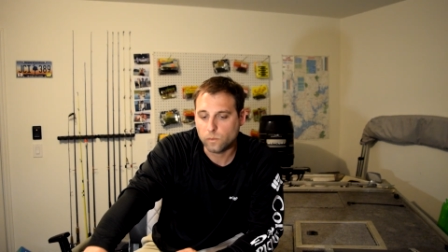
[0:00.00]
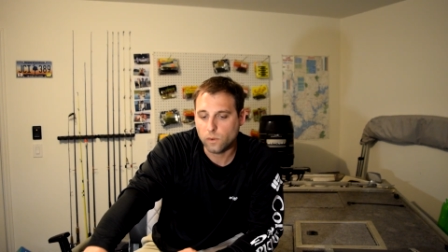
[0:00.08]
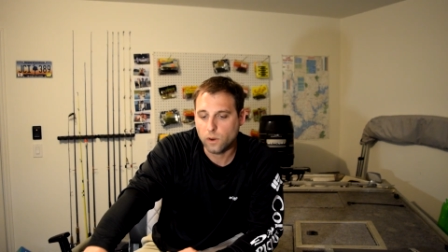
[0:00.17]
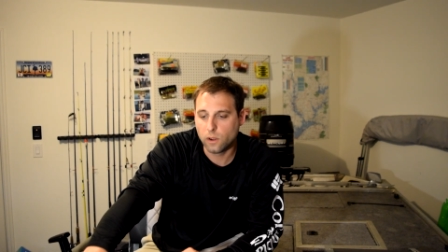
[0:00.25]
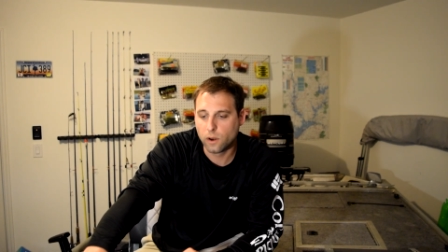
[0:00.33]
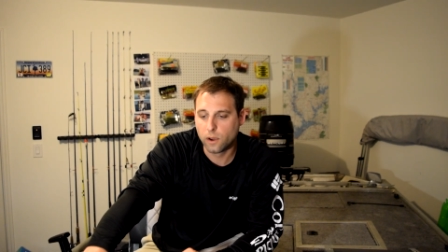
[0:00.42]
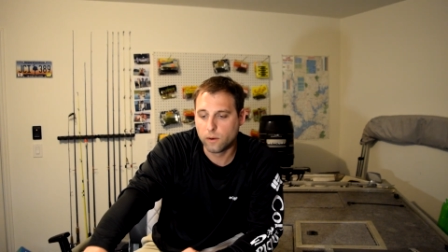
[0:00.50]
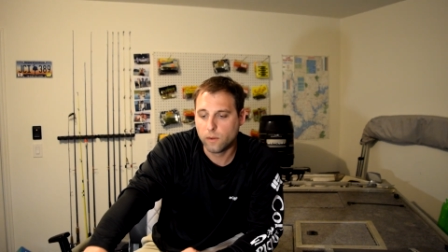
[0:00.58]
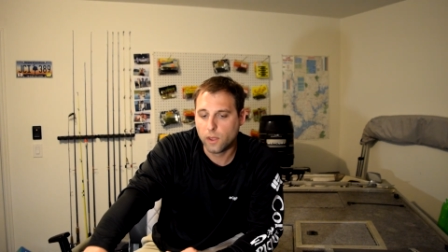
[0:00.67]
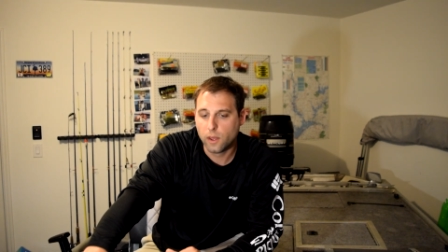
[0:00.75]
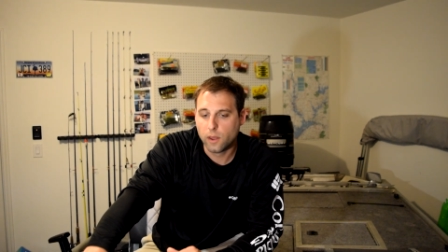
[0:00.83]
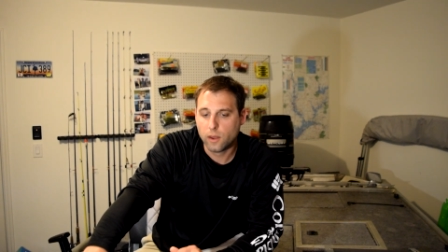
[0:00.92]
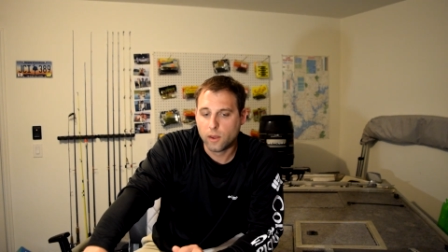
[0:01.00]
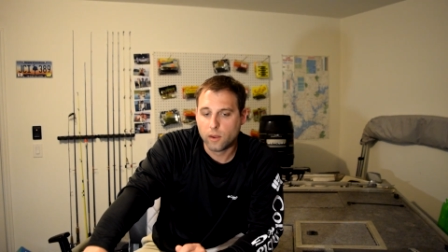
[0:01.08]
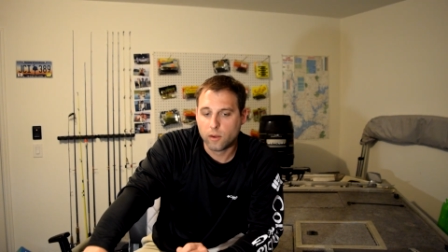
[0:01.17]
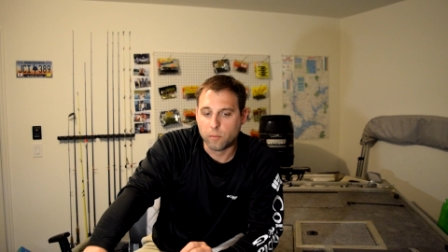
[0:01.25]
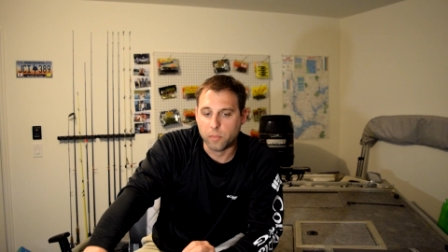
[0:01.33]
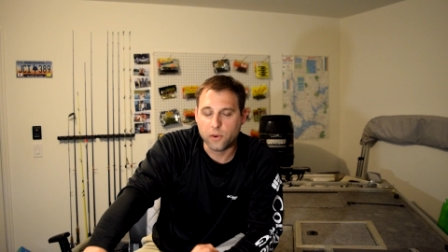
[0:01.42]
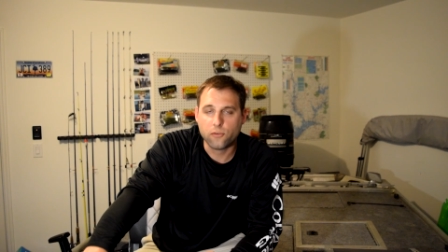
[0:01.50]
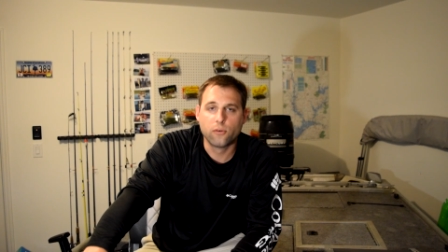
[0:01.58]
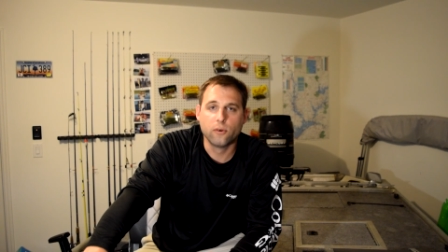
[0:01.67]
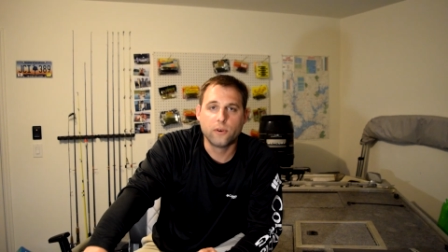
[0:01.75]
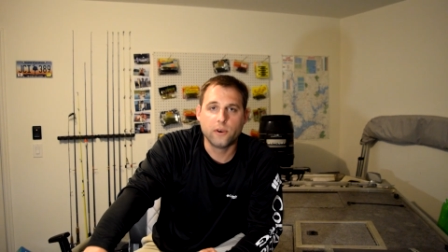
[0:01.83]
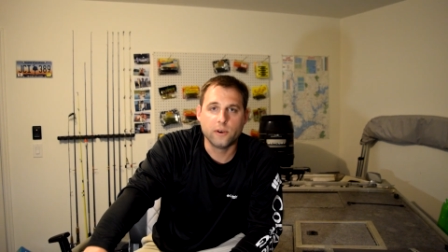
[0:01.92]
you know, be
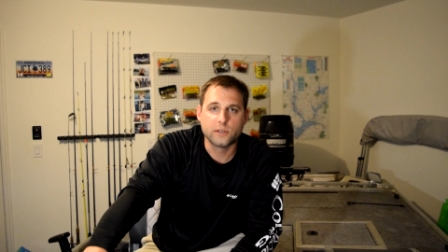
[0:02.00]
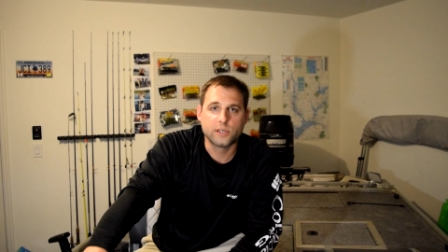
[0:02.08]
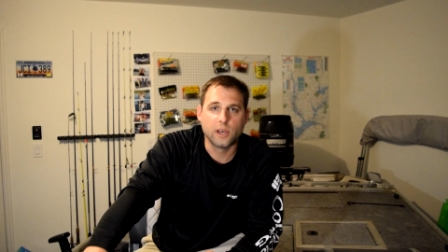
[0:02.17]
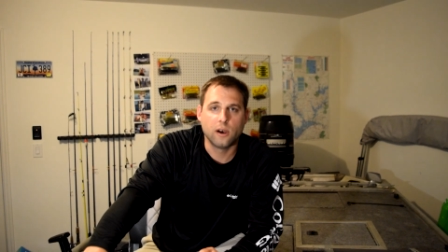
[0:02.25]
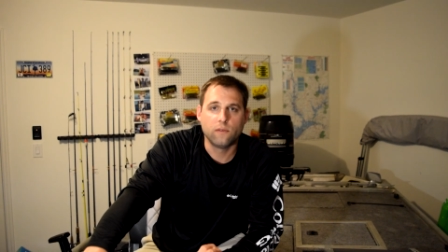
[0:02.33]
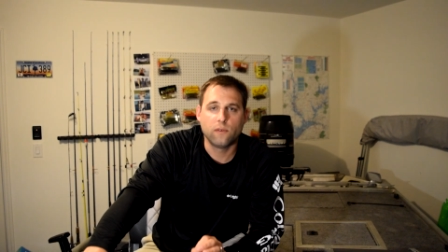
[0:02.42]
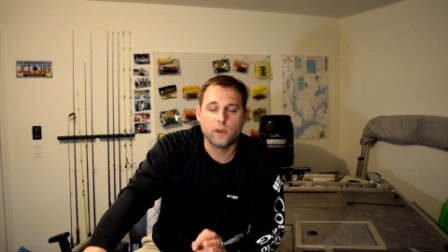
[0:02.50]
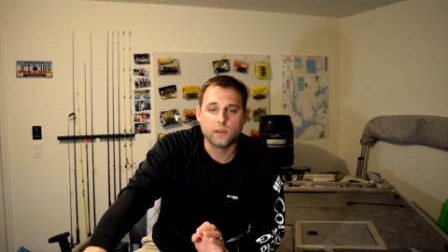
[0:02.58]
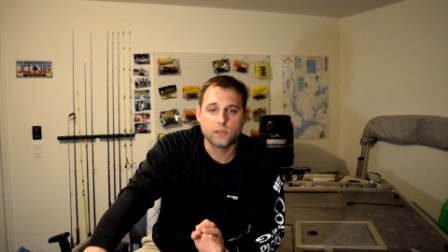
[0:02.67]
true to yourself,